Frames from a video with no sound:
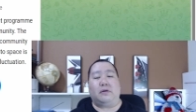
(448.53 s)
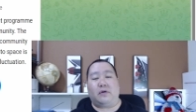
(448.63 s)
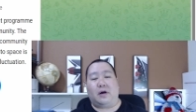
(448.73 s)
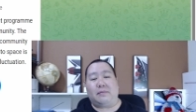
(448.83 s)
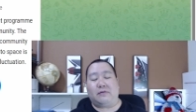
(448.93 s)

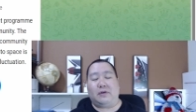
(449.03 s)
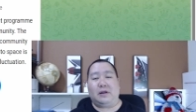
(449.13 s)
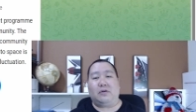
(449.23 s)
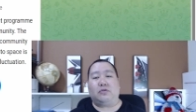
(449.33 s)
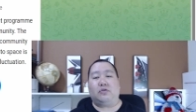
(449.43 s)
If all my
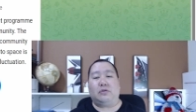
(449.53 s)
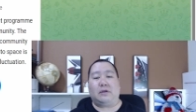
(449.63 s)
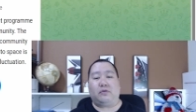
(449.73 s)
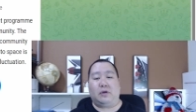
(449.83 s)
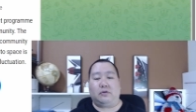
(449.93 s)
videos are
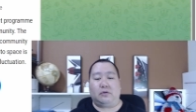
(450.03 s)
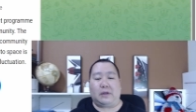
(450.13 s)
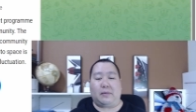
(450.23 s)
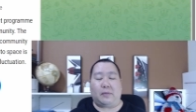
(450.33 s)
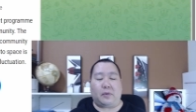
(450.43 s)
just for
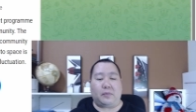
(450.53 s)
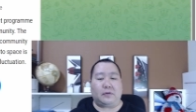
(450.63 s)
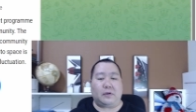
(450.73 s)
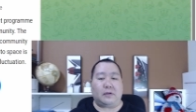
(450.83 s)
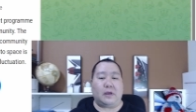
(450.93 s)
entertainment
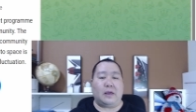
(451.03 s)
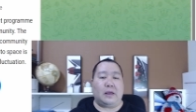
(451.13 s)
purposes,